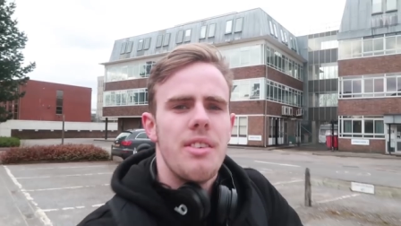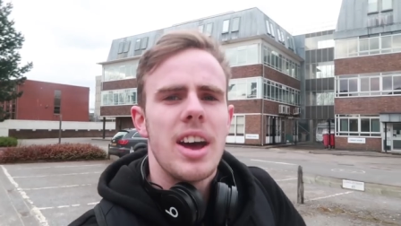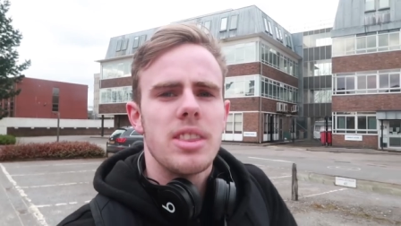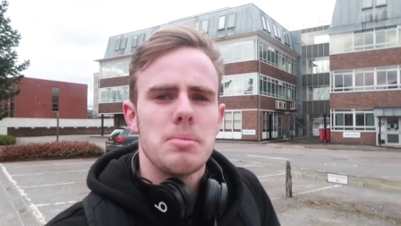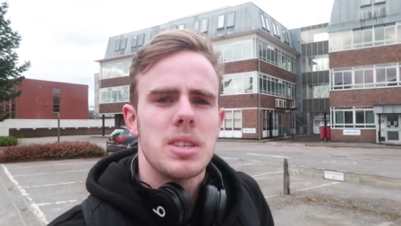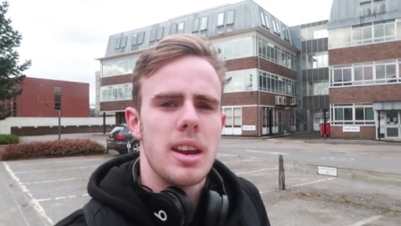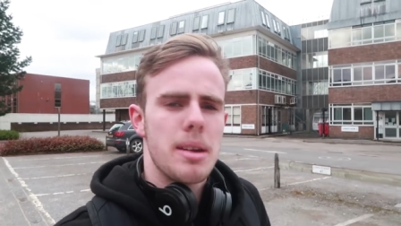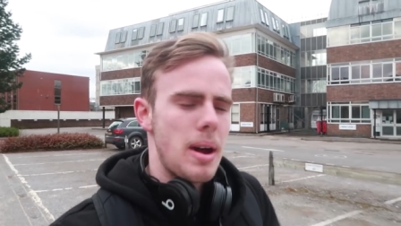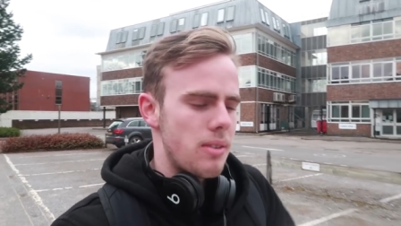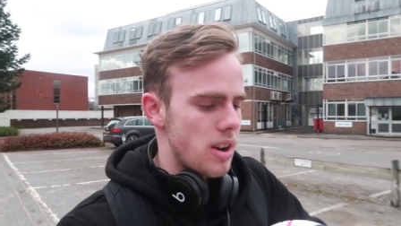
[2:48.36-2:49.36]
I've had them
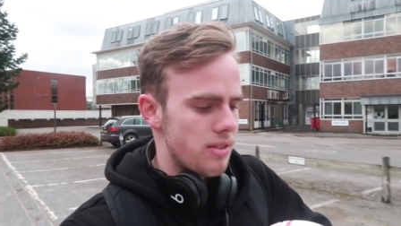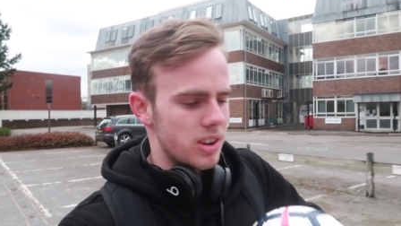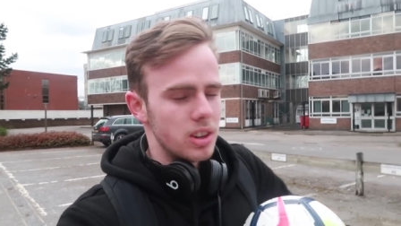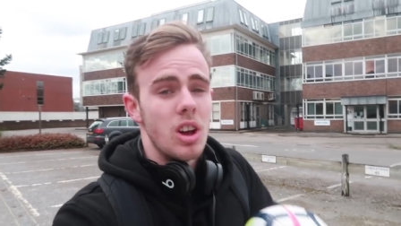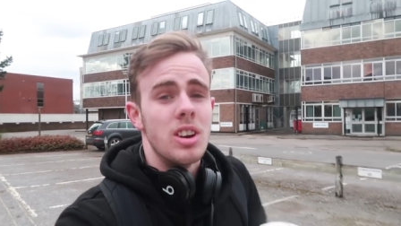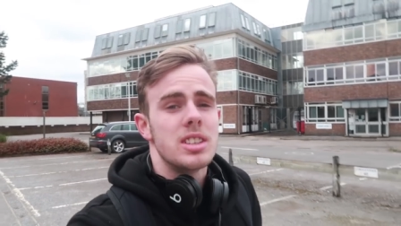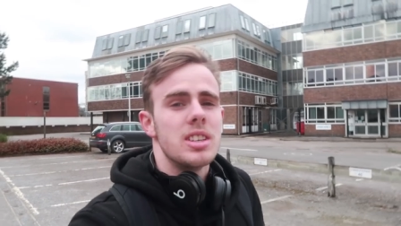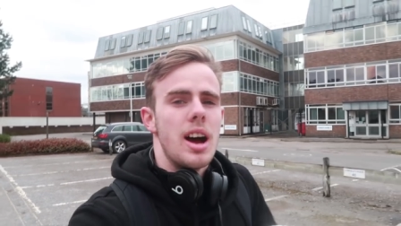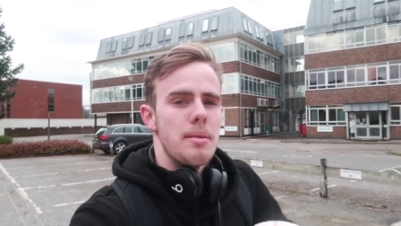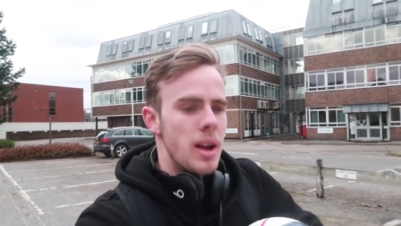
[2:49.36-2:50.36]
sitting in my room for a long
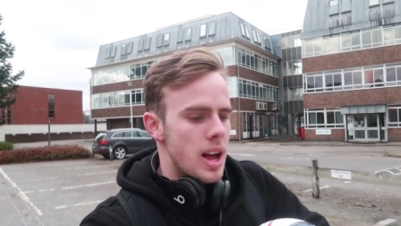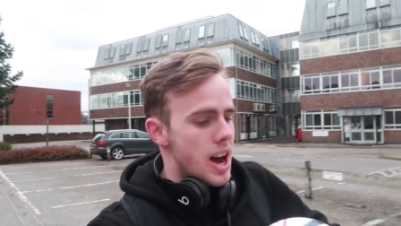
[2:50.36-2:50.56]
time.